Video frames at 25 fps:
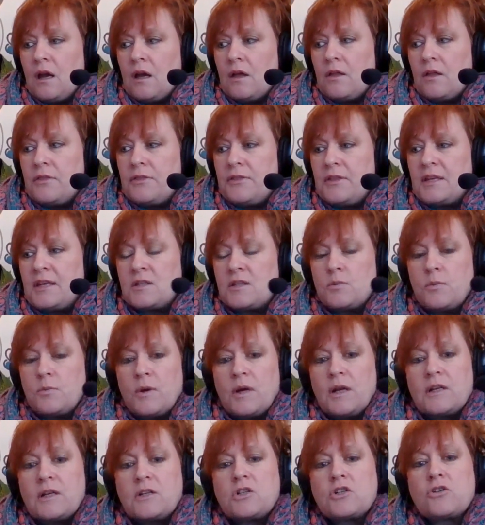This
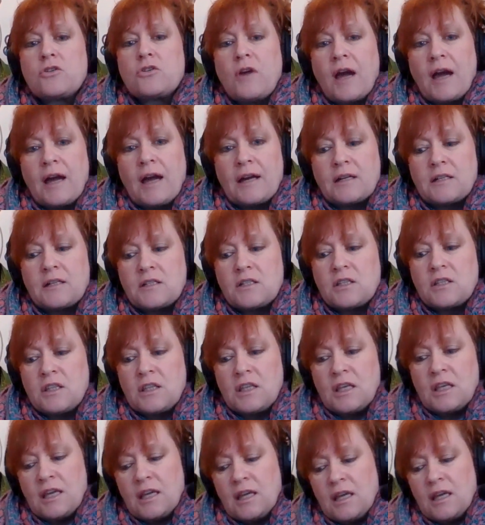will attract
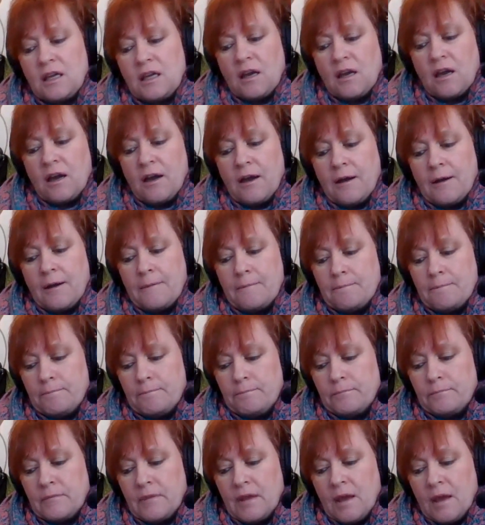the
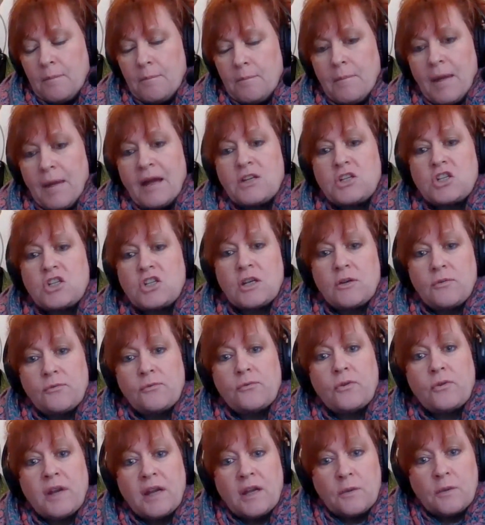matching
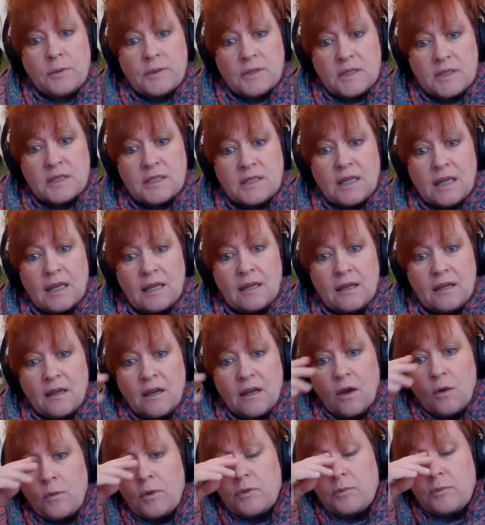frequency
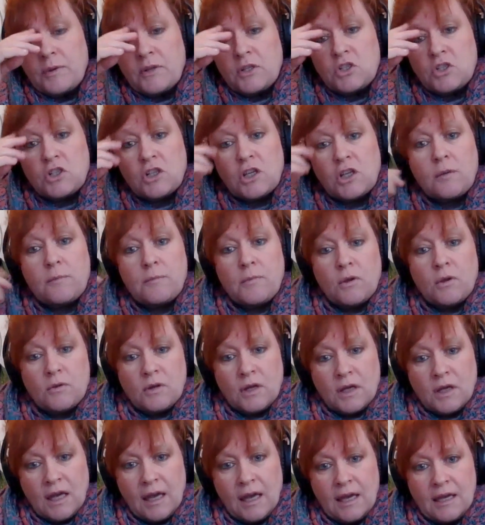with which to
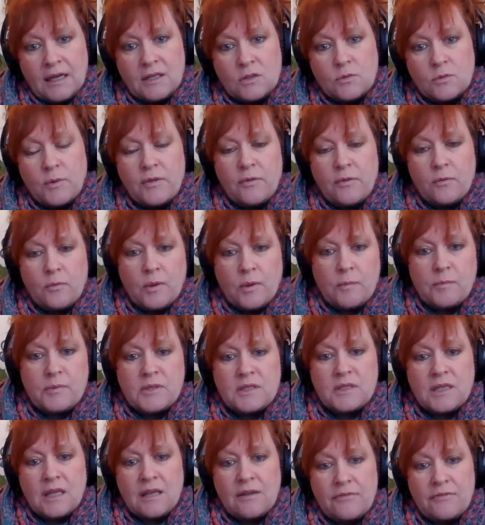communicate, whether we
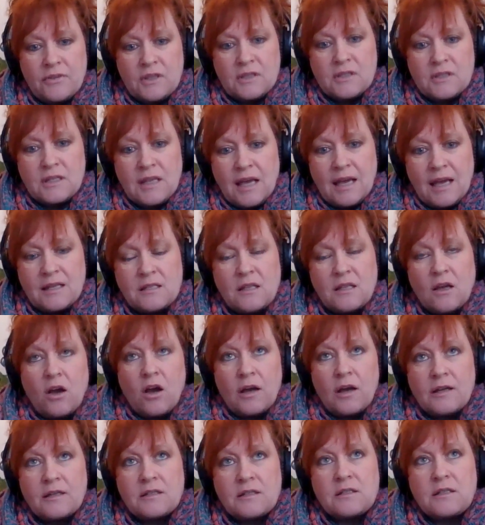perceive this as a
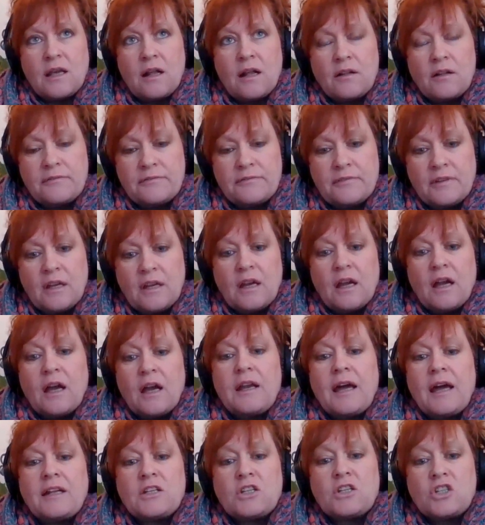higher self,
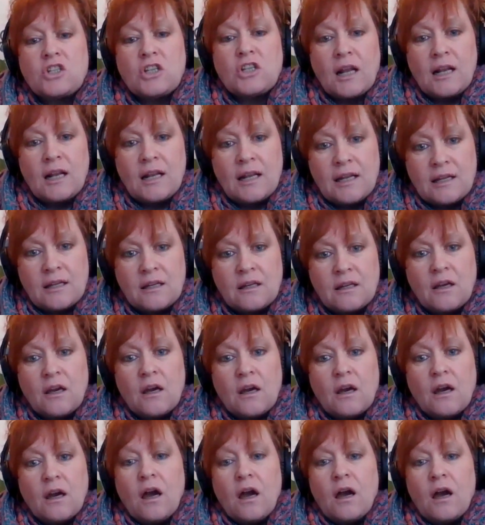an angelic
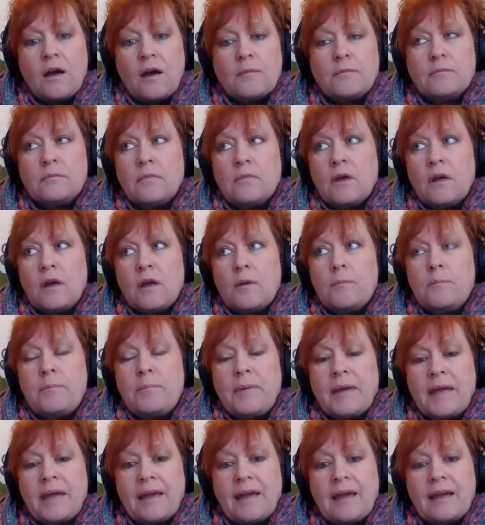
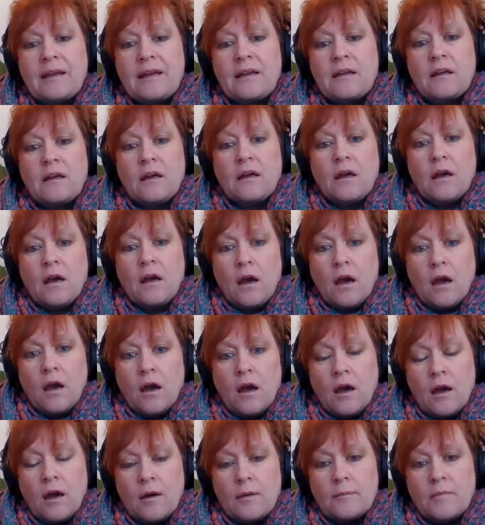being,
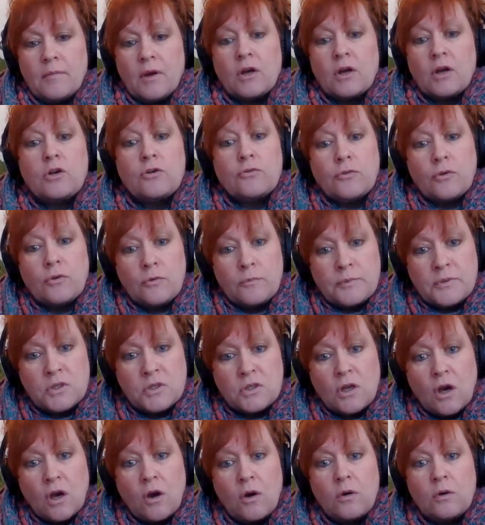a group
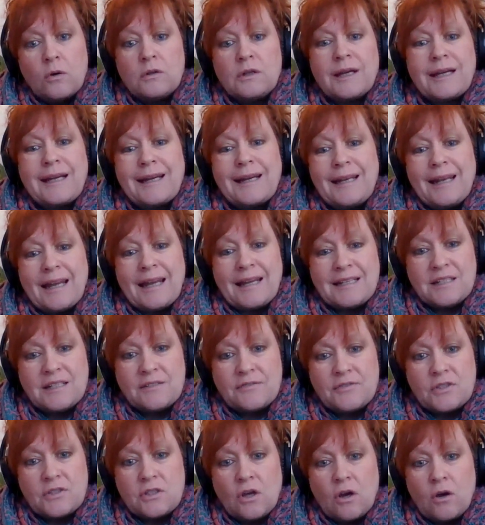soul, a collective
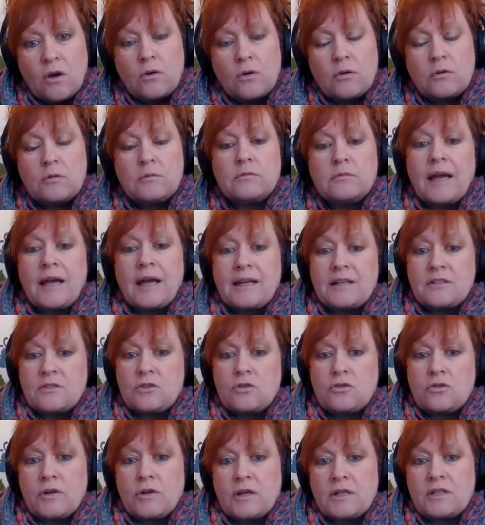soul,
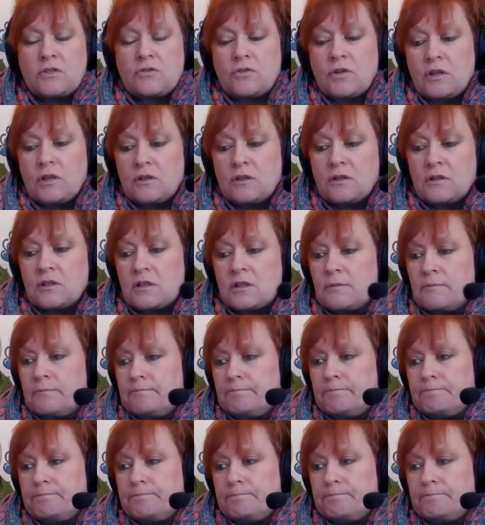extraterrestrials.